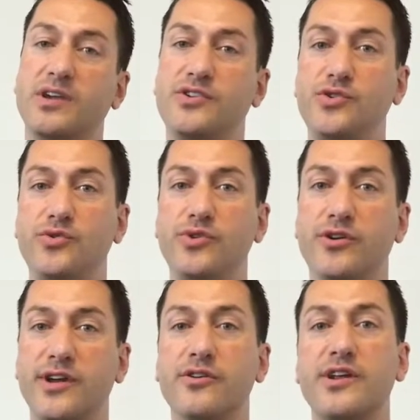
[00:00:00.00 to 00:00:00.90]
to
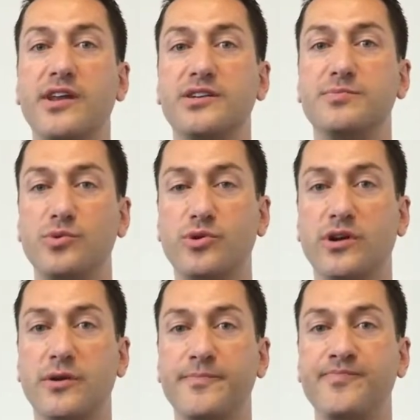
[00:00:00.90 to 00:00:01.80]
your Internet
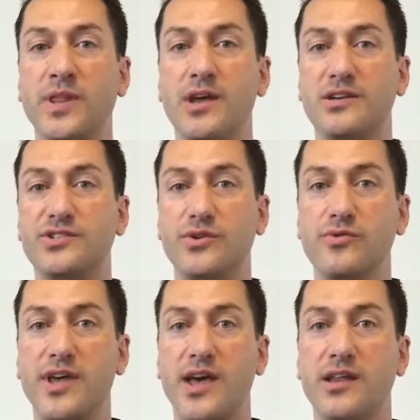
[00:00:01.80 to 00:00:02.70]
Explorer so
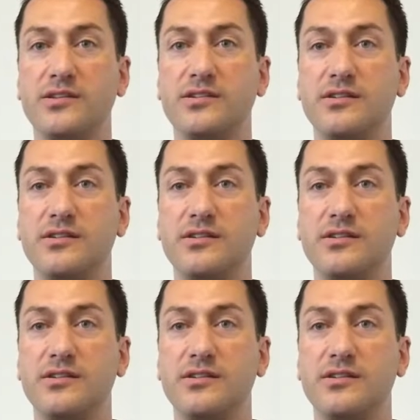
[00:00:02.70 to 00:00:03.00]
that